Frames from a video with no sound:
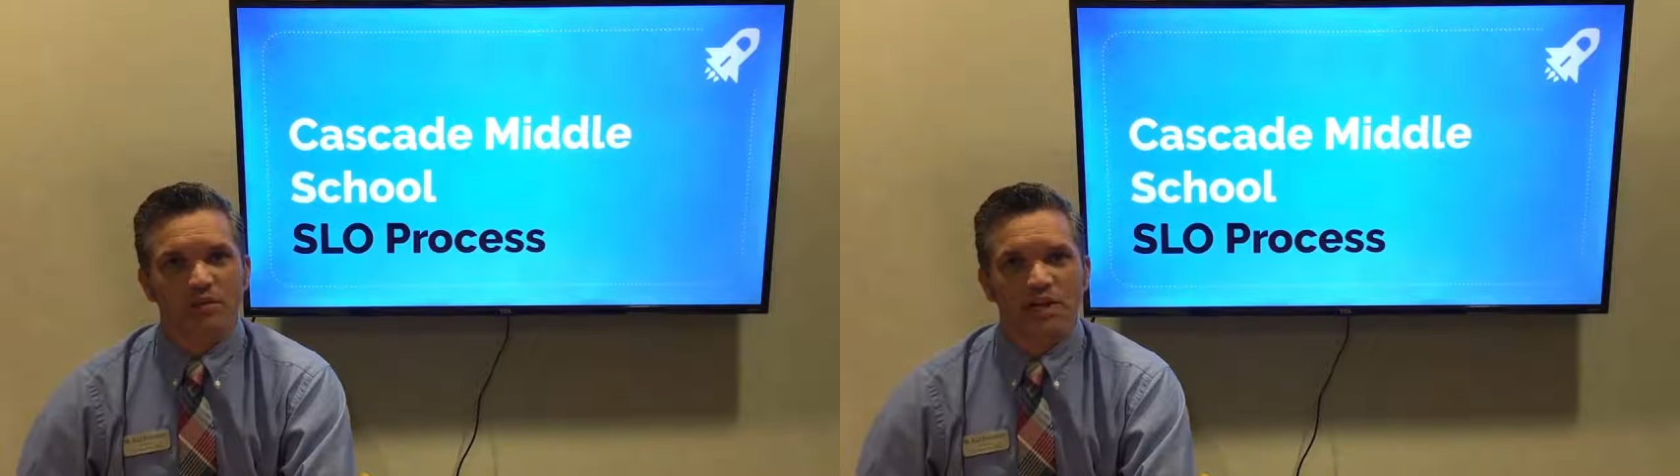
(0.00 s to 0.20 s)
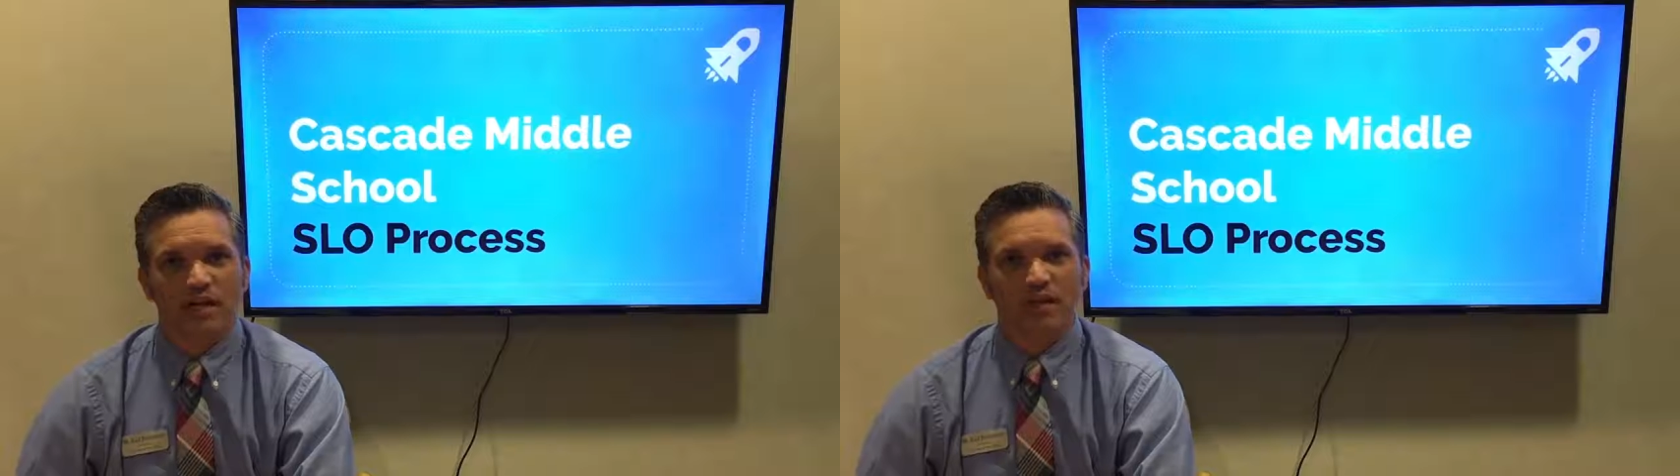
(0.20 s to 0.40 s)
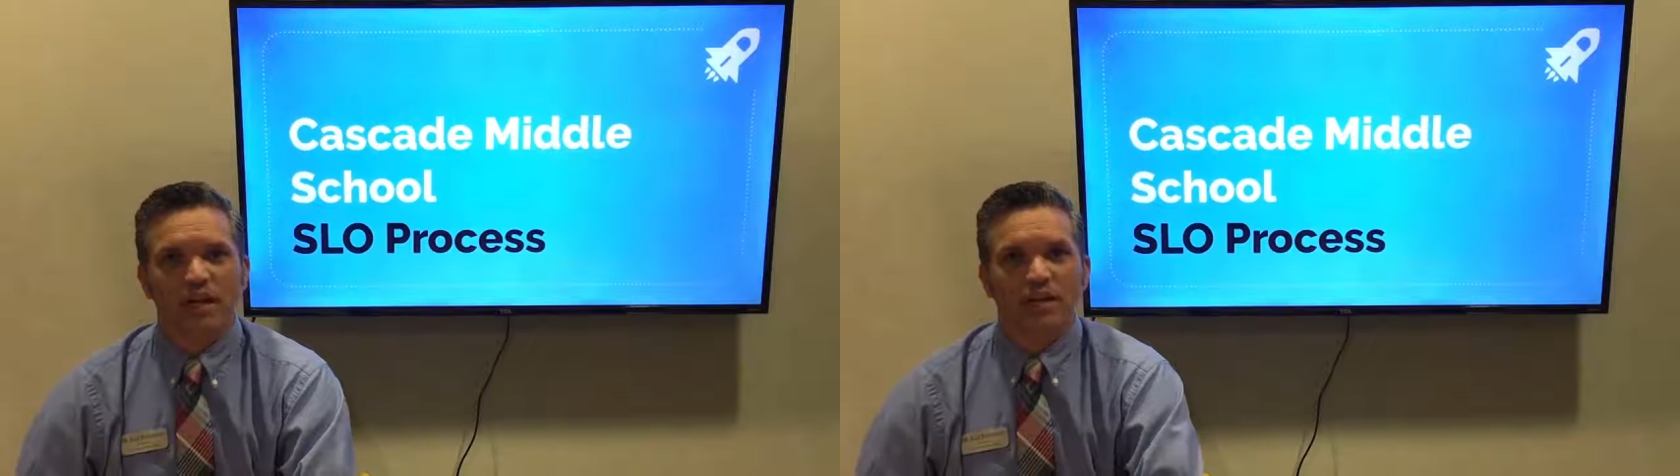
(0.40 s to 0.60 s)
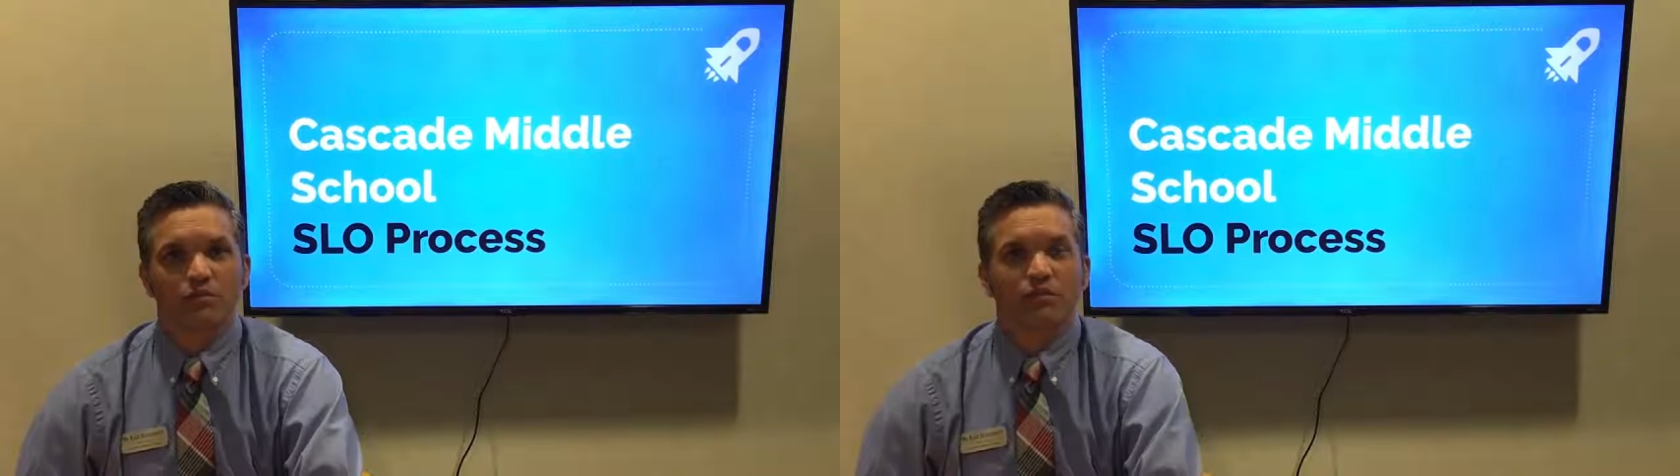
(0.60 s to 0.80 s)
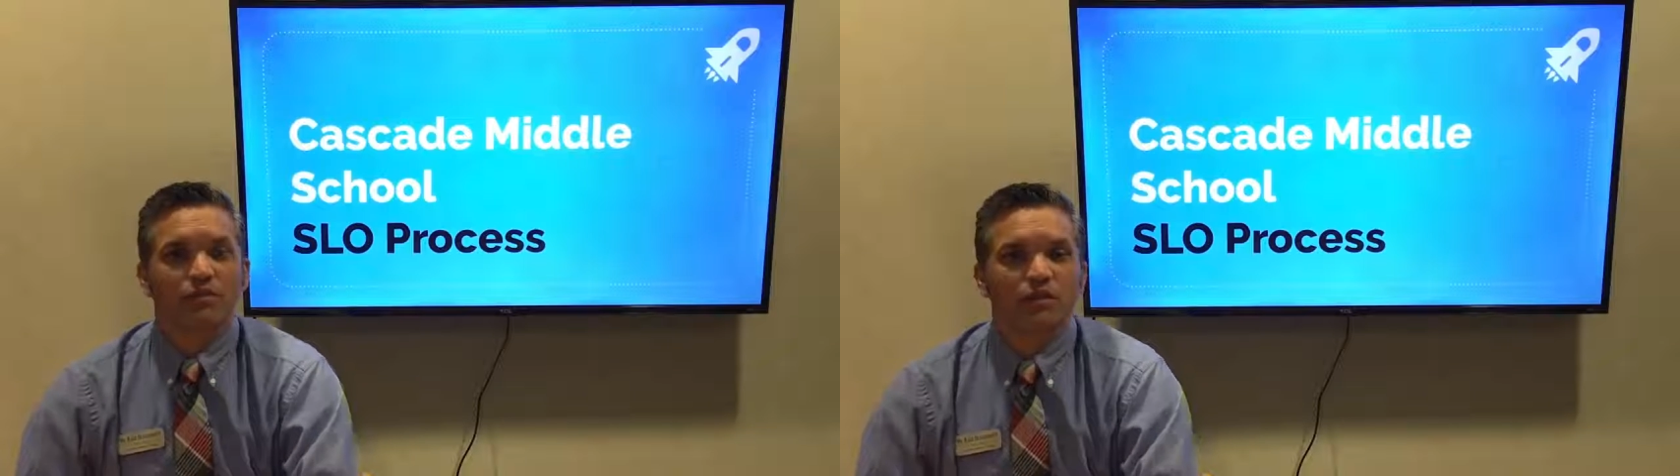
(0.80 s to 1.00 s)
about and
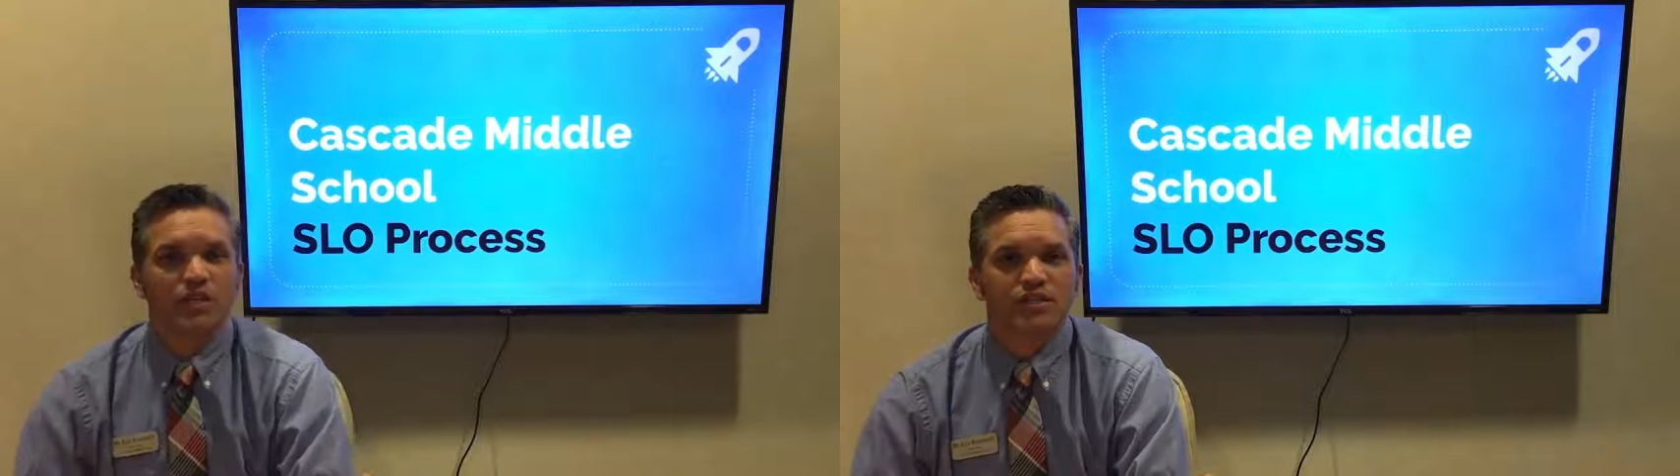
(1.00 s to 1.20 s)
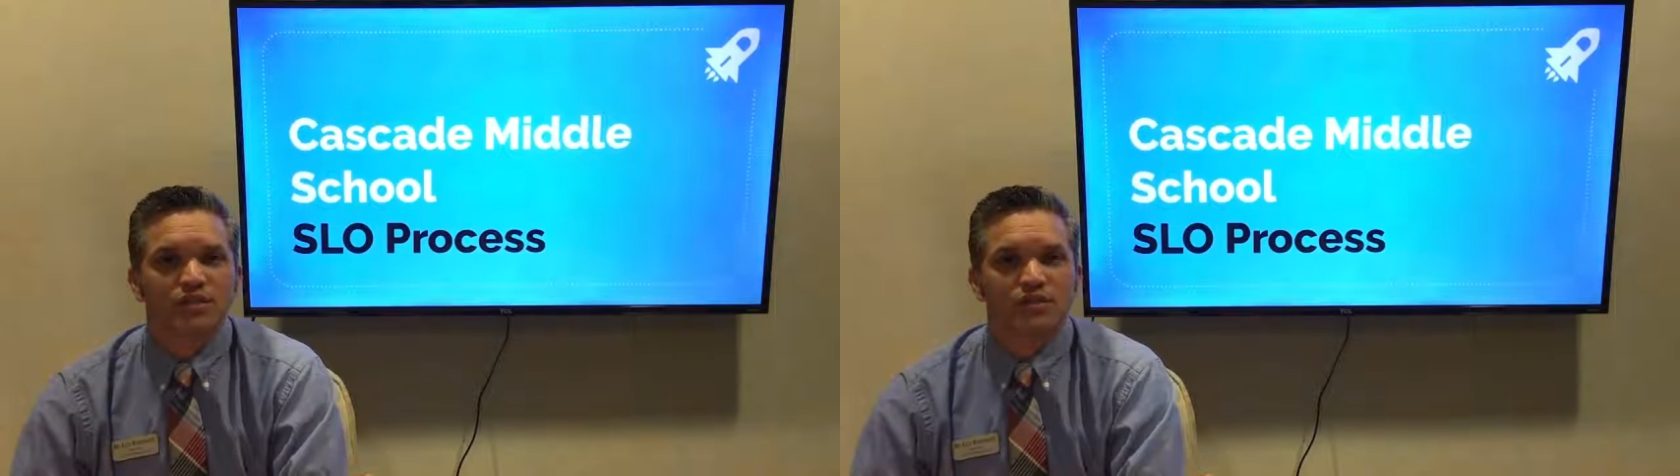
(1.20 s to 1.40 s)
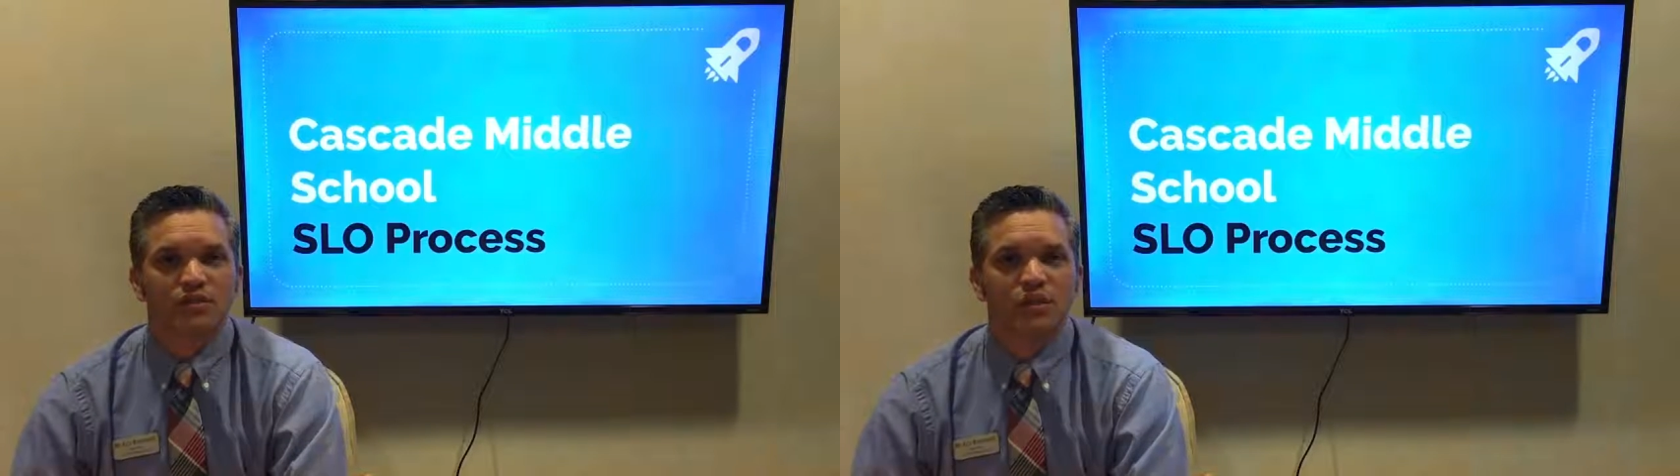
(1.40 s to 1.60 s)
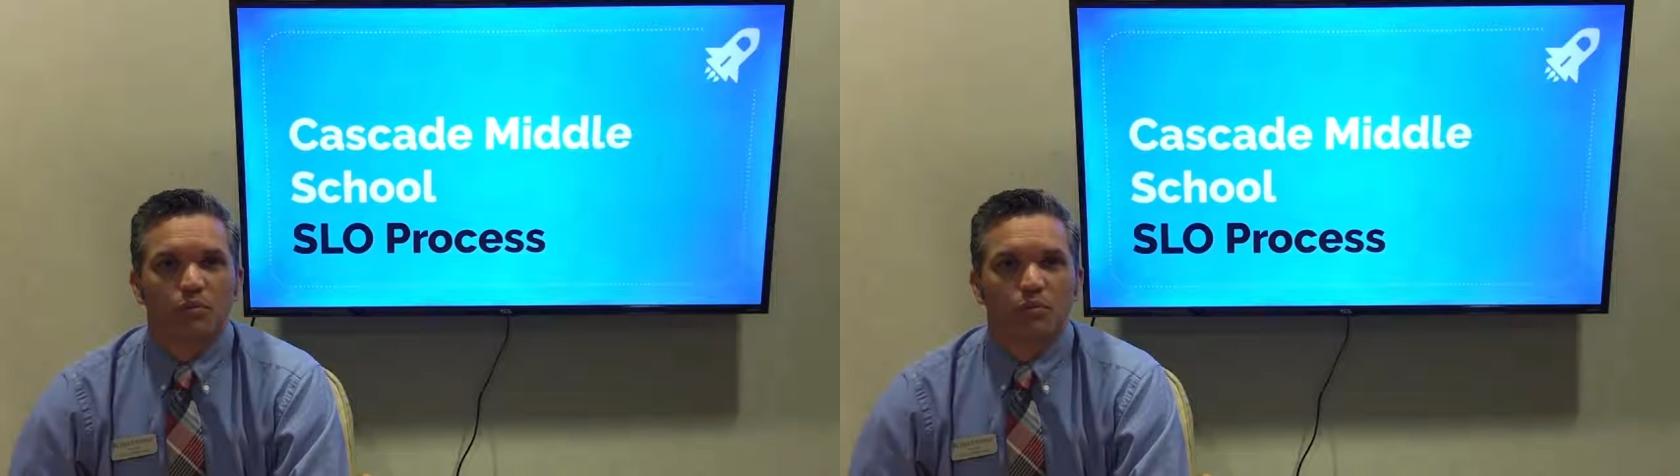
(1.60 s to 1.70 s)
referring to